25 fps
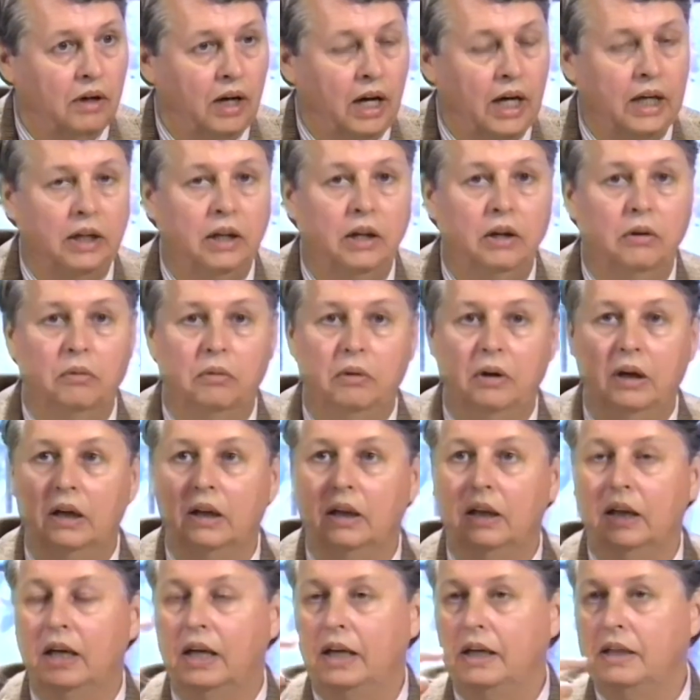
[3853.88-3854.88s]
And he
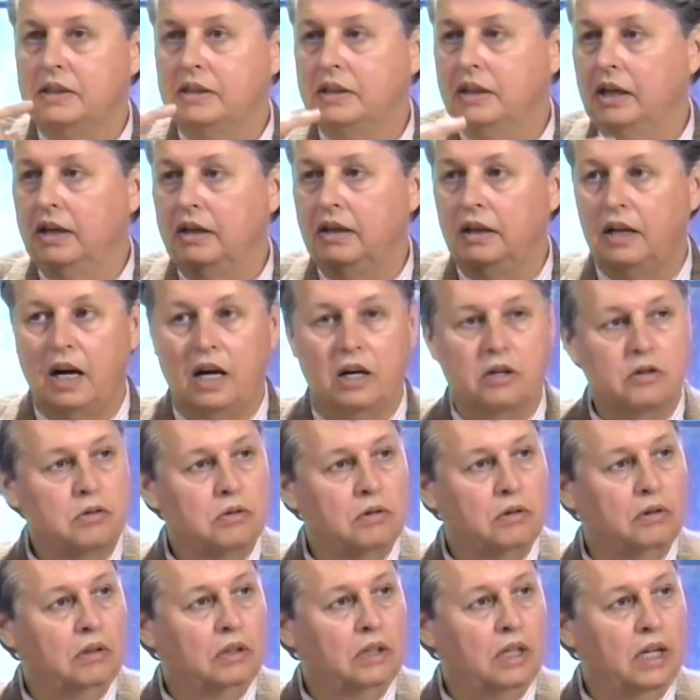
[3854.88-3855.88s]
realized that
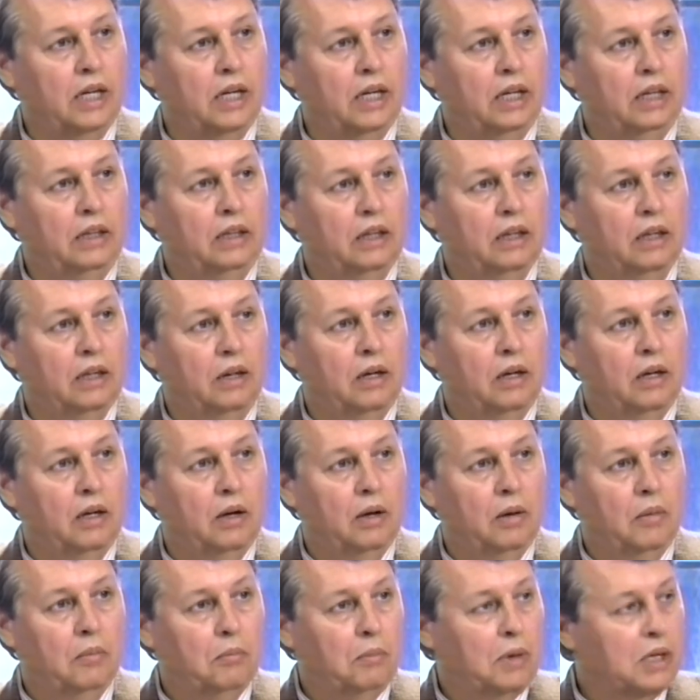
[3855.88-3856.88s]
natural light
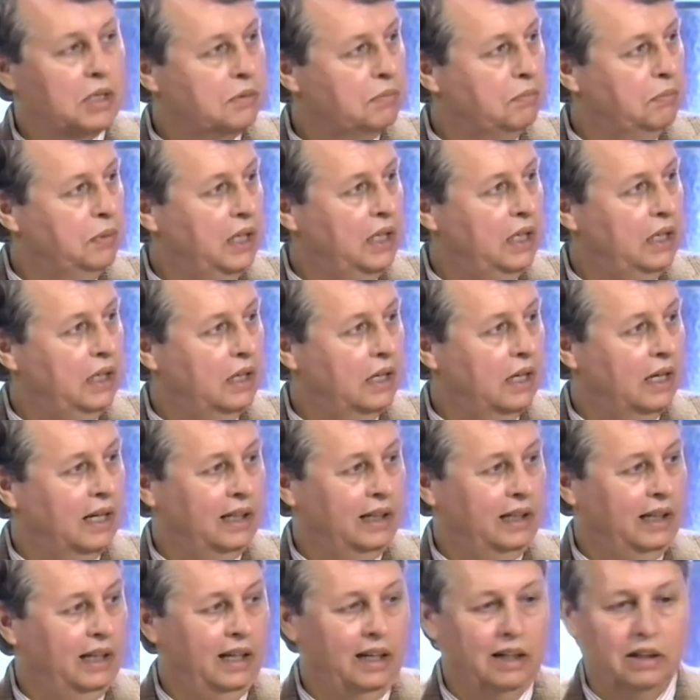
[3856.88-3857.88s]
must be
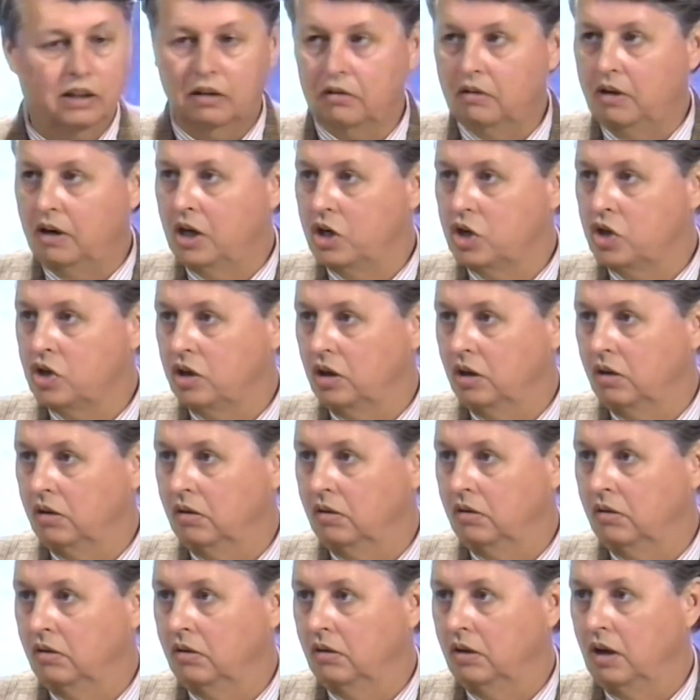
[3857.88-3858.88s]
an integration,
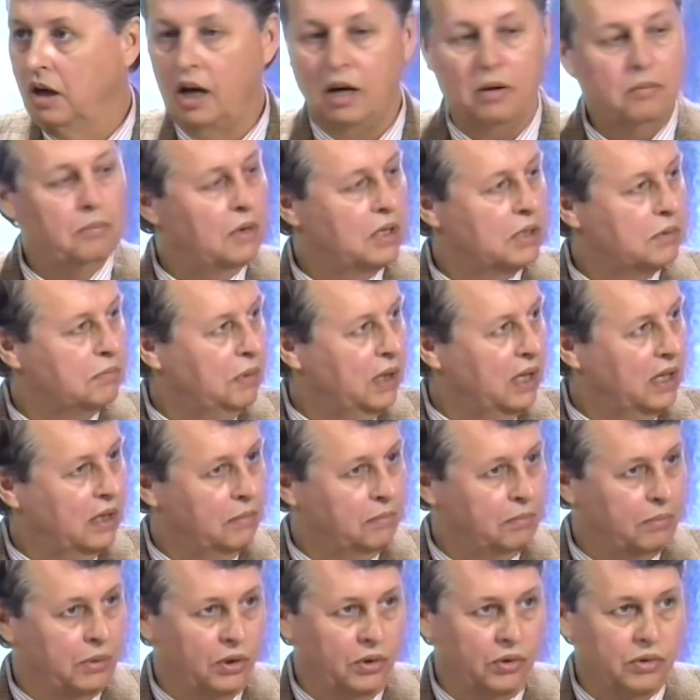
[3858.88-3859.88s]
it must be
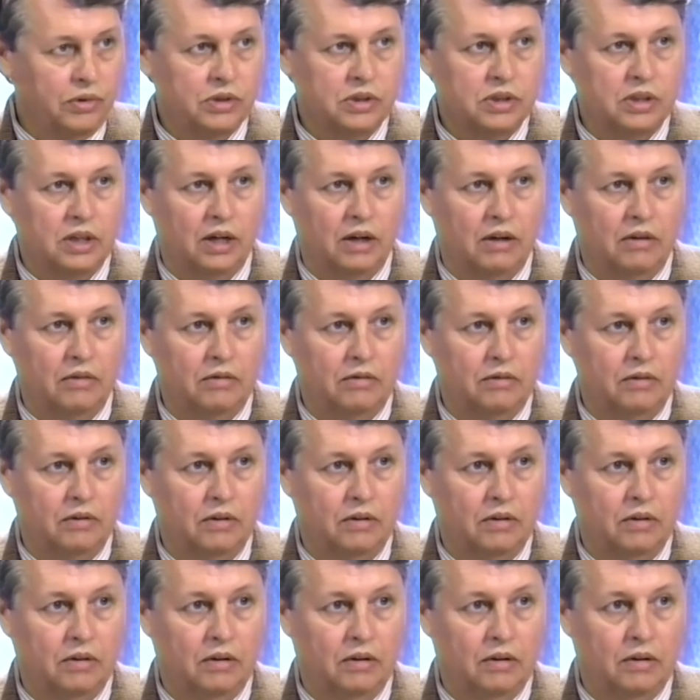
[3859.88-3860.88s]
composed of
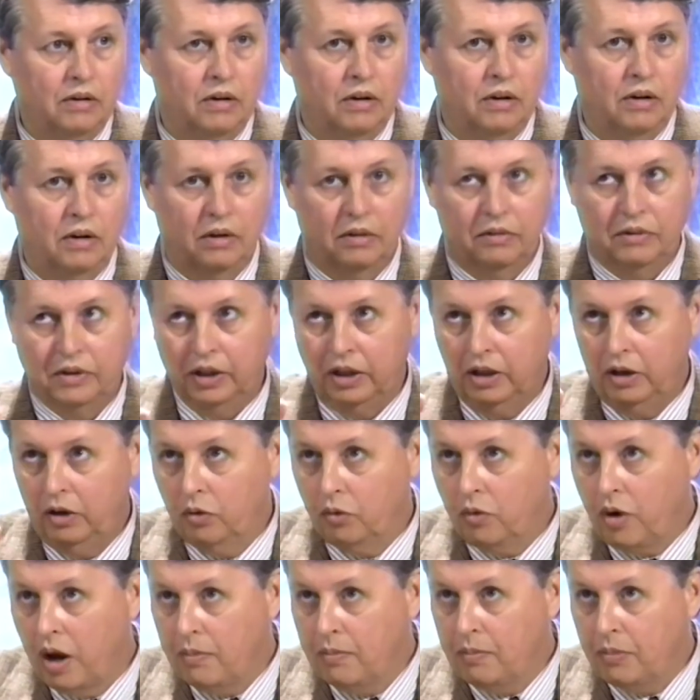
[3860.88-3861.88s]
the
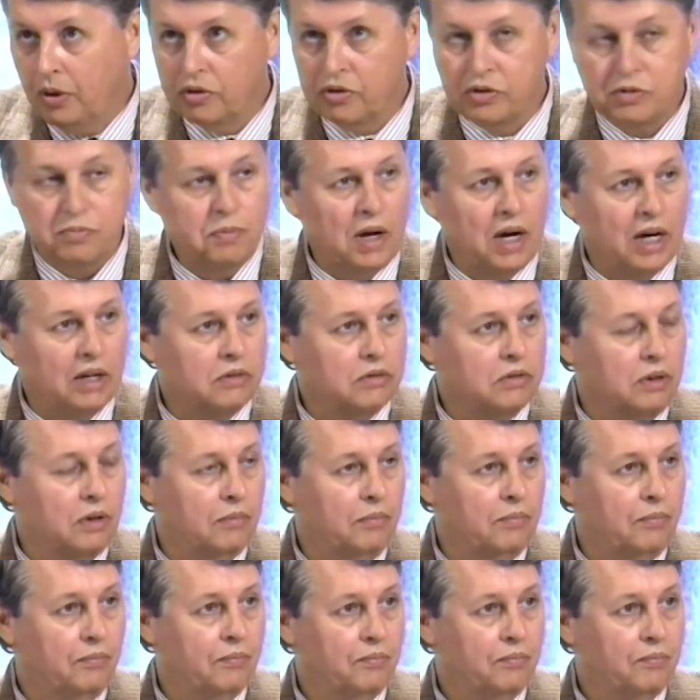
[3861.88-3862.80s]
rainbow spectrum.